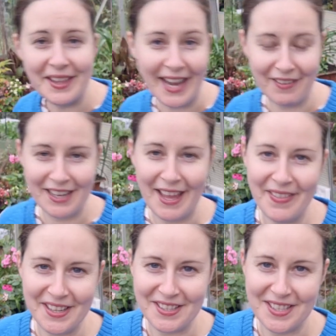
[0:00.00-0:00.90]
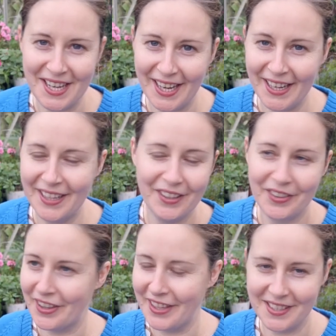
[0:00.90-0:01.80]
there again this year, and
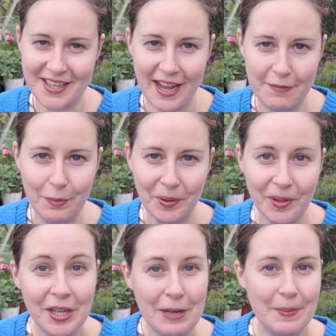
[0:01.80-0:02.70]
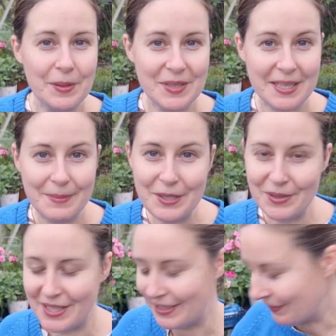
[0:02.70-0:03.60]
other things that I bought, but there was some new
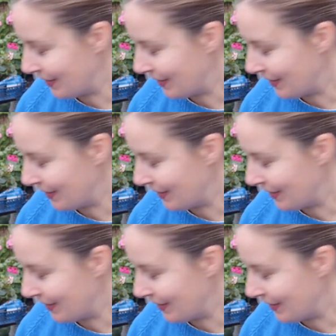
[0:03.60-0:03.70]
stuff